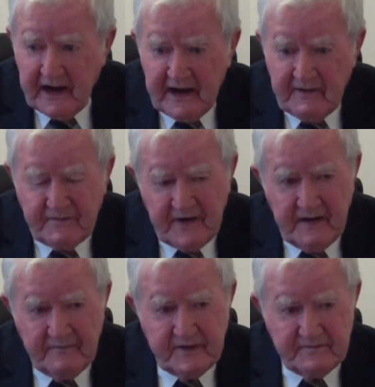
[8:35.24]
in
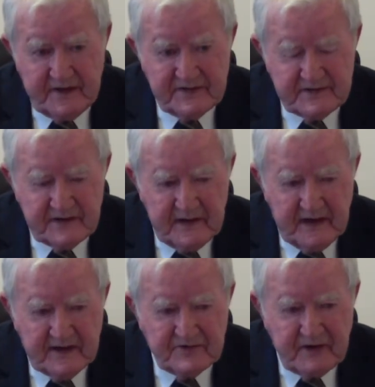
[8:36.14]
favour of this
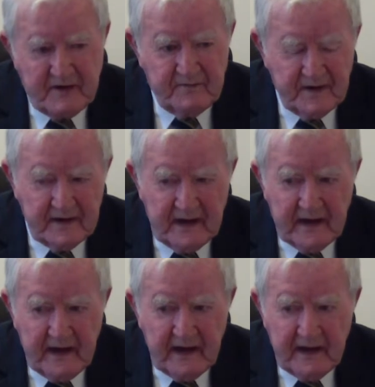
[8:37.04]
dreadful
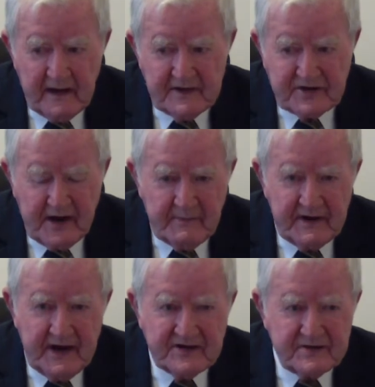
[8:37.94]

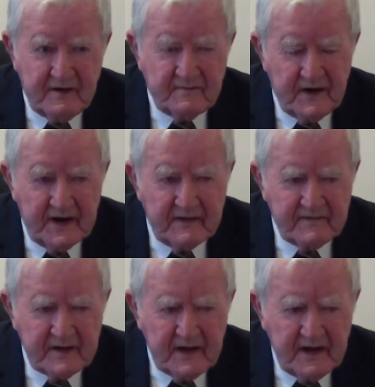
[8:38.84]
termination of
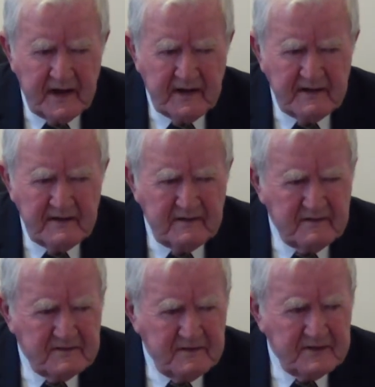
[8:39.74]
life.
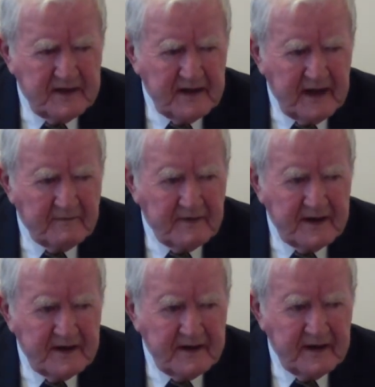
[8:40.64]
Do they have
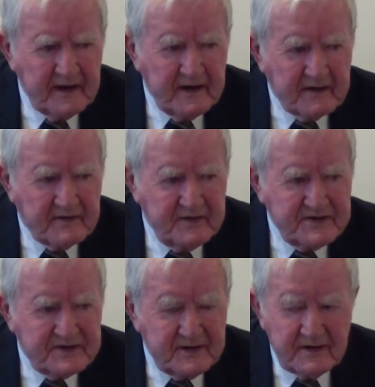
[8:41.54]
any
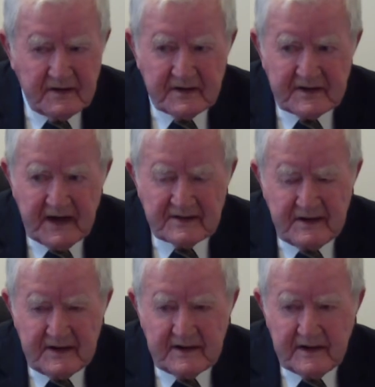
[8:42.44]
Christian or
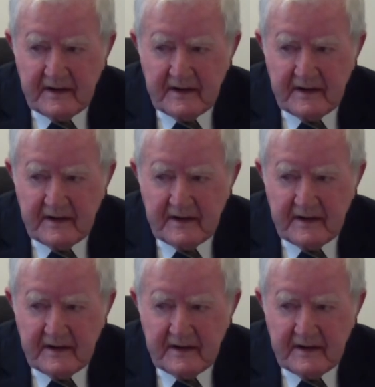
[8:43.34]
Catholic